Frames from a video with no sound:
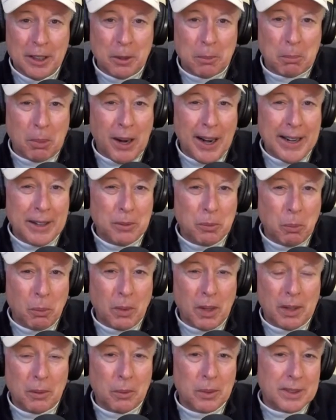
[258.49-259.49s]
Brian,
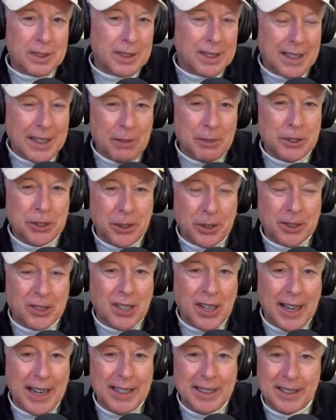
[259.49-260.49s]
give us your
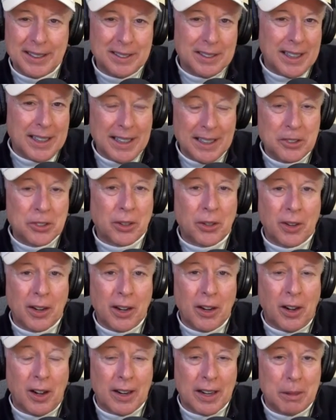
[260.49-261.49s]
take, and it's
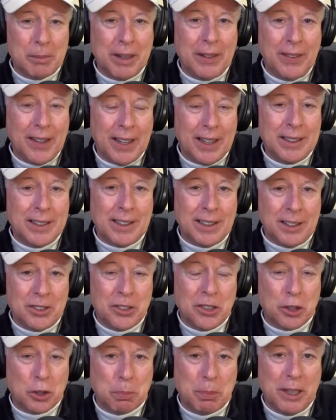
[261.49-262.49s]
early on. I mean, the onion
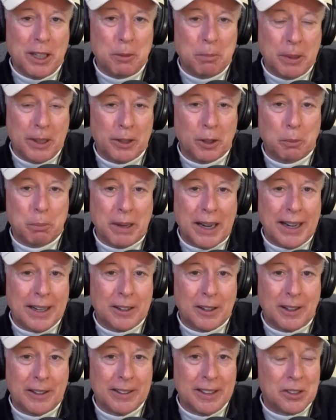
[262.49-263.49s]
is just being peeled
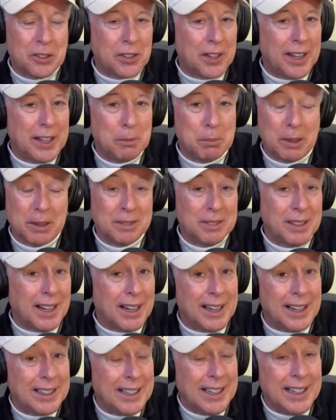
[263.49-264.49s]
back on this thing, but
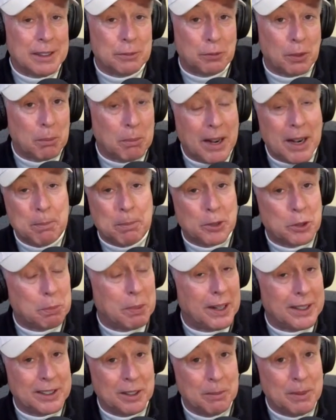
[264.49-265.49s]
again, from my
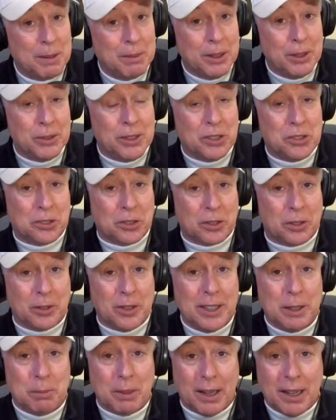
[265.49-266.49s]
perspective, maybe you
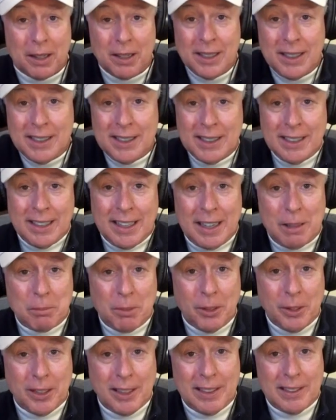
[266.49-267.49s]
disagree, but I'm
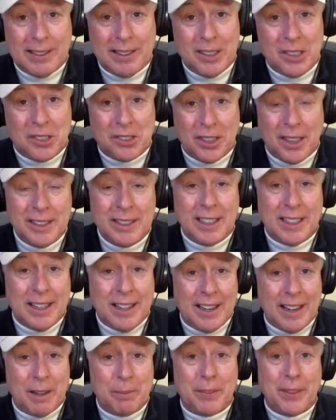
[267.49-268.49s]
looking at this onion,
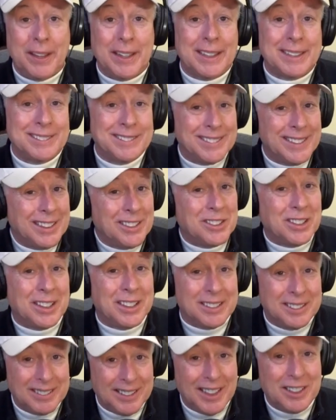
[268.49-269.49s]
and I'm thinking it's
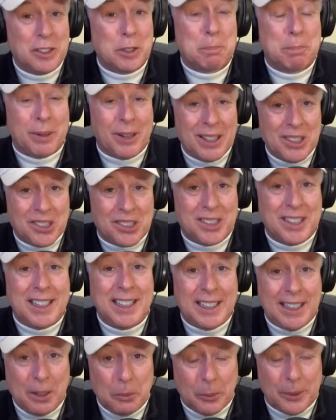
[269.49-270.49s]
a pretty
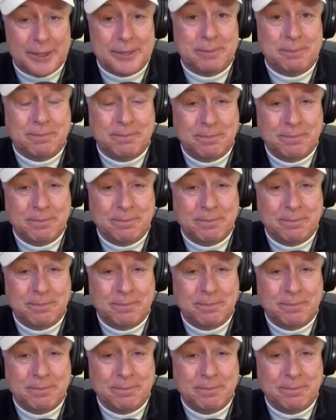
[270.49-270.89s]
stinky one.